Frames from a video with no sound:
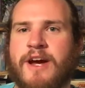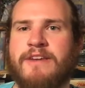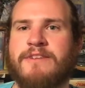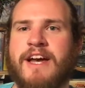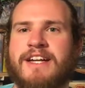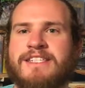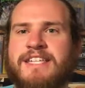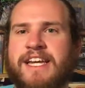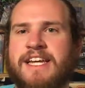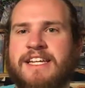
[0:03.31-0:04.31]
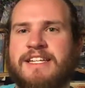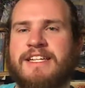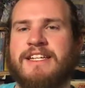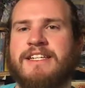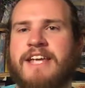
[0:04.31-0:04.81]
I've got
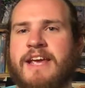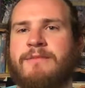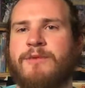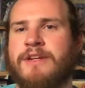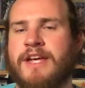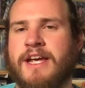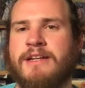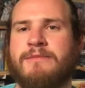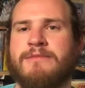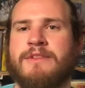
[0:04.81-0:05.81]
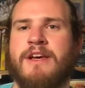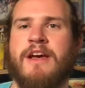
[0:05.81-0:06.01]
10 Game Boy games